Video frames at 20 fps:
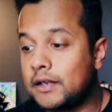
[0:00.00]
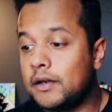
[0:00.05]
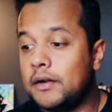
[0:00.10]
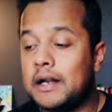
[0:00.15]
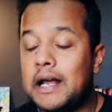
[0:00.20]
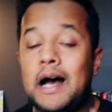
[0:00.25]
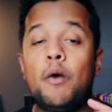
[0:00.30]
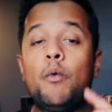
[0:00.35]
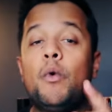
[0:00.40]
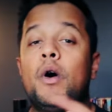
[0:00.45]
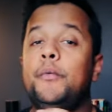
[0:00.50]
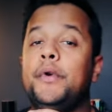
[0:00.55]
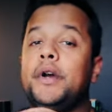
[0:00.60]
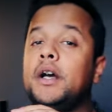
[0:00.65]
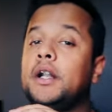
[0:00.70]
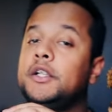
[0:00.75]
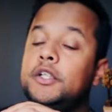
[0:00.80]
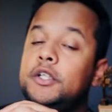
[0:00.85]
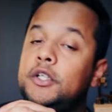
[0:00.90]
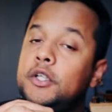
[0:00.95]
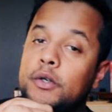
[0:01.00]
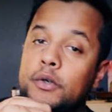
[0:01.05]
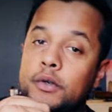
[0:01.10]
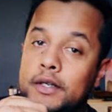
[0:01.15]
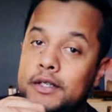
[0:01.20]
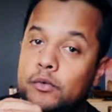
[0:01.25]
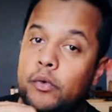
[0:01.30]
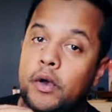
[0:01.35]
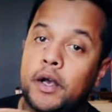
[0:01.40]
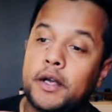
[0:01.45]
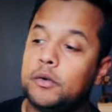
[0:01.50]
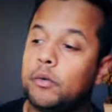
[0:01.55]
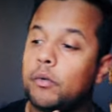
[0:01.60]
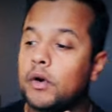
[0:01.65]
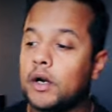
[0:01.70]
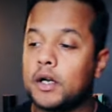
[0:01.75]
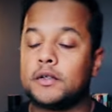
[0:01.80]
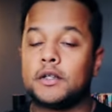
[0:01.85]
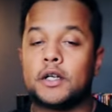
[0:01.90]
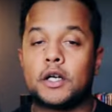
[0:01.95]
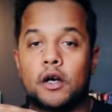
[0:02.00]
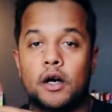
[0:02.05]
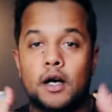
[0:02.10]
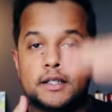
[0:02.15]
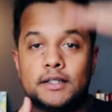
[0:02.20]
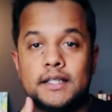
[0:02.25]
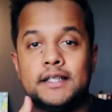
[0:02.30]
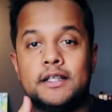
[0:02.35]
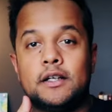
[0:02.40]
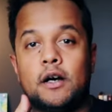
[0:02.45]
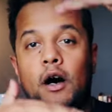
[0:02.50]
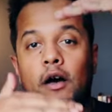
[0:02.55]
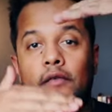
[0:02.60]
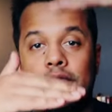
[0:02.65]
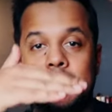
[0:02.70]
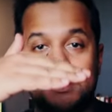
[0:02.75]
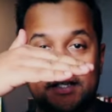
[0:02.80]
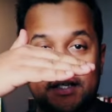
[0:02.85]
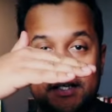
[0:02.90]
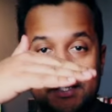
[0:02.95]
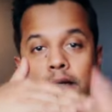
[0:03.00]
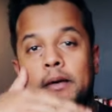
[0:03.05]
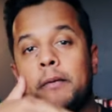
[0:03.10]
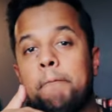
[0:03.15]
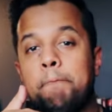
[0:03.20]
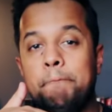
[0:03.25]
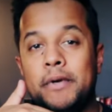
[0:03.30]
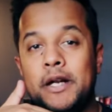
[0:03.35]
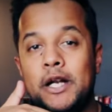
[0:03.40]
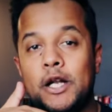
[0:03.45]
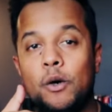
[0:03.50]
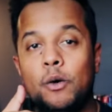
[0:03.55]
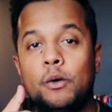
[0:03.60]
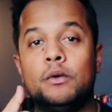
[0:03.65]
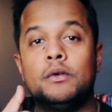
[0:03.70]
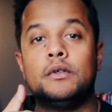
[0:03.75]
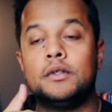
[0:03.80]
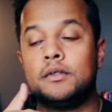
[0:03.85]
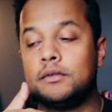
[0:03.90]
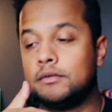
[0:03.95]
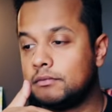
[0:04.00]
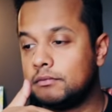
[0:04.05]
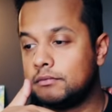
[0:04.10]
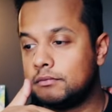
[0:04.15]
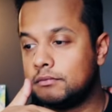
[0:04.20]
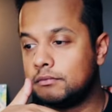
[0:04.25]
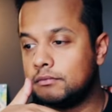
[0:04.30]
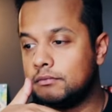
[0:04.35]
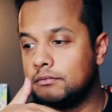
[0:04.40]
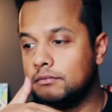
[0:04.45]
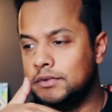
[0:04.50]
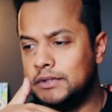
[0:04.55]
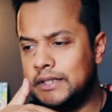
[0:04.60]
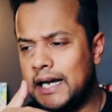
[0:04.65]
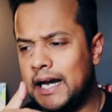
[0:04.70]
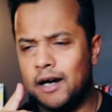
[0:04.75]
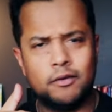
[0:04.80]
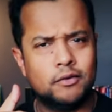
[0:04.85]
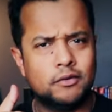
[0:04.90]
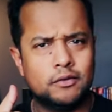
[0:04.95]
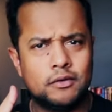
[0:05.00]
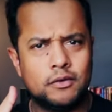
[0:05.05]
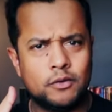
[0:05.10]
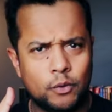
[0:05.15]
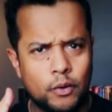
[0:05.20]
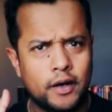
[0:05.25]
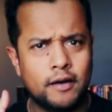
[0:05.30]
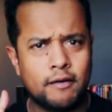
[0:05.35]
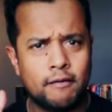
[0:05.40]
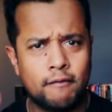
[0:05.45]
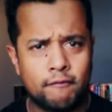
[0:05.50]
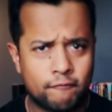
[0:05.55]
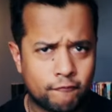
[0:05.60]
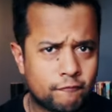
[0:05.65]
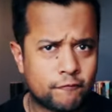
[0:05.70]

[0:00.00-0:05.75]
Okay, so now what we're going to do is we need to work on the content, obviously, below, down, going